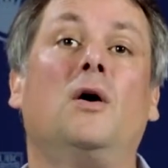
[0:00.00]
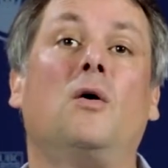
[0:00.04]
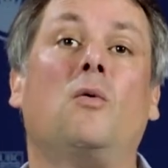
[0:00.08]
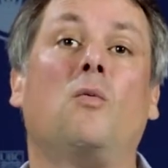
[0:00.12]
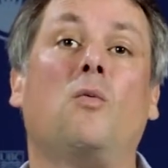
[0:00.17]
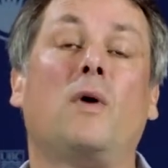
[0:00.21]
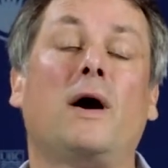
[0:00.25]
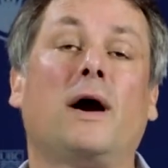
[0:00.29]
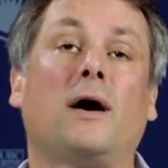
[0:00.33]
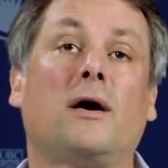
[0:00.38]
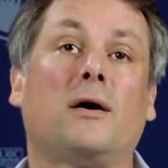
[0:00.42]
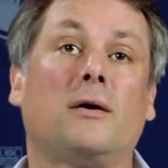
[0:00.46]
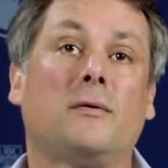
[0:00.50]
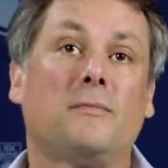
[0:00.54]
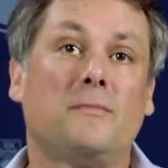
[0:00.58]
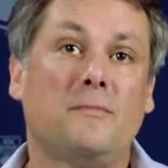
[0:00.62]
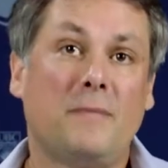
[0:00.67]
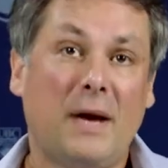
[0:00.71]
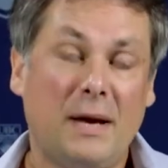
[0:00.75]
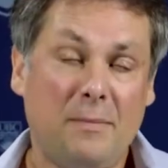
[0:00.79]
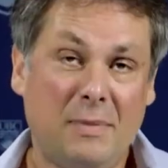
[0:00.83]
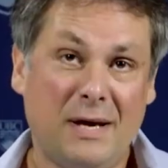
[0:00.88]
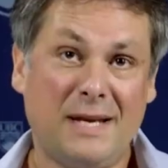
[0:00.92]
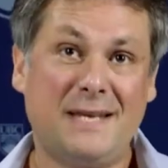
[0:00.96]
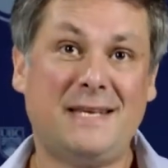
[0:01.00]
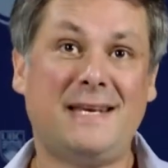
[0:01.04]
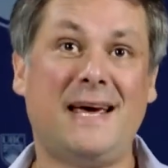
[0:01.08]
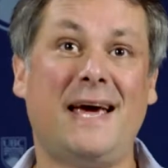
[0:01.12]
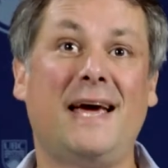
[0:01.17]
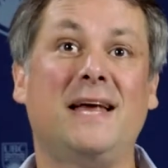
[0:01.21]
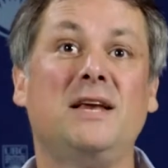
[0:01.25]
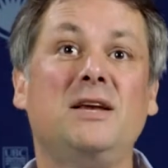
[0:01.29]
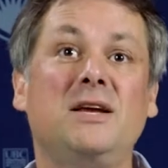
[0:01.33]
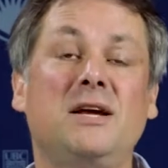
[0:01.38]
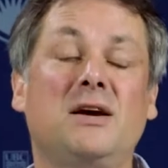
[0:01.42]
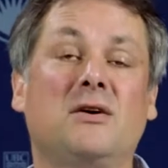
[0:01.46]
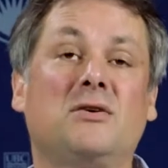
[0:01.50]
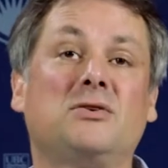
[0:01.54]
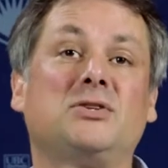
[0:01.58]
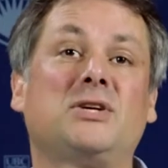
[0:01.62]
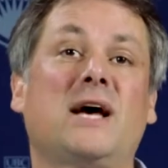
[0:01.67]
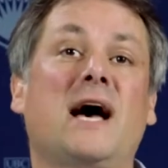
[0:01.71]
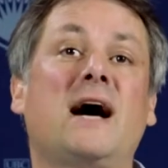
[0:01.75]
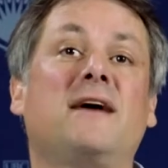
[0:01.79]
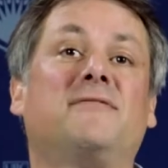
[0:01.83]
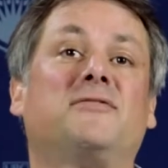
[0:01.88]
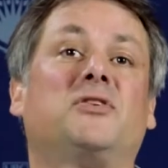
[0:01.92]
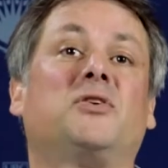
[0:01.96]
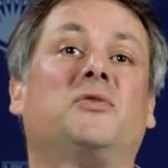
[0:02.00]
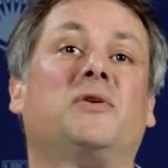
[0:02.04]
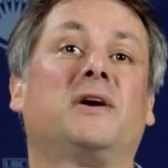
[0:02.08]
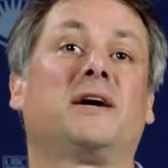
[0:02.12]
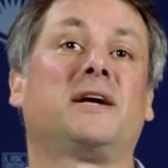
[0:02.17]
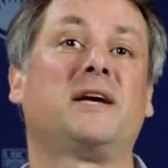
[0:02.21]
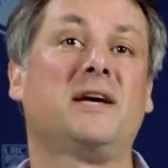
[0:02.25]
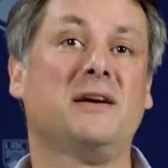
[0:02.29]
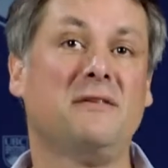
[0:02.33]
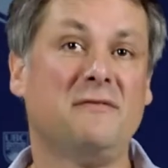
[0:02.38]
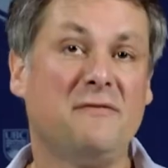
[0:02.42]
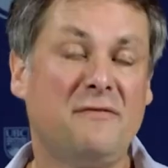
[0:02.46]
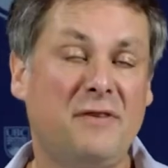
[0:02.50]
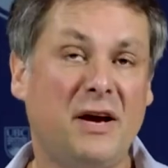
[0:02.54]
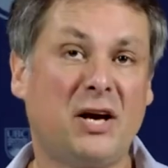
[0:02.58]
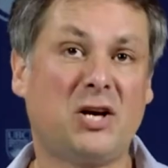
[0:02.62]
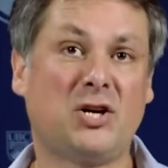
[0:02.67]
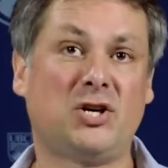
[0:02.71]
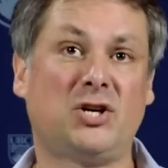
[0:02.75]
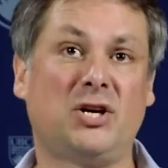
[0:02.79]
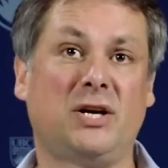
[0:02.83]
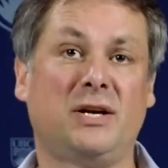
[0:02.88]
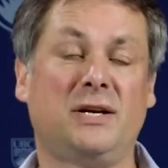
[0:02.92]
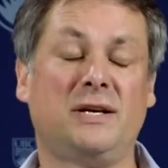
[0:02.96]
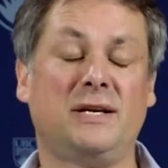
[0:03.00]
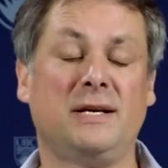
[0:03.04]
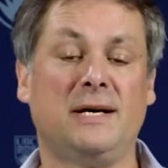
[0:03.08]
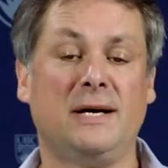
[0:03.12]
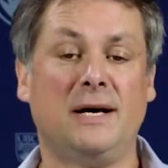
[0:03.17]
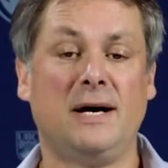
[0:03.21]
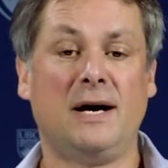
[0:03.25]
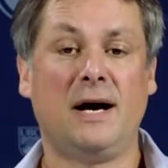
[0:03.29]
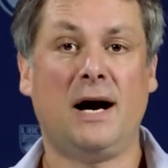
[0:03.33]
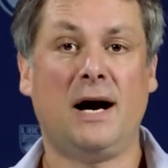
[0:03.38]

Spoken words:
where maybe 10 years after a conviction,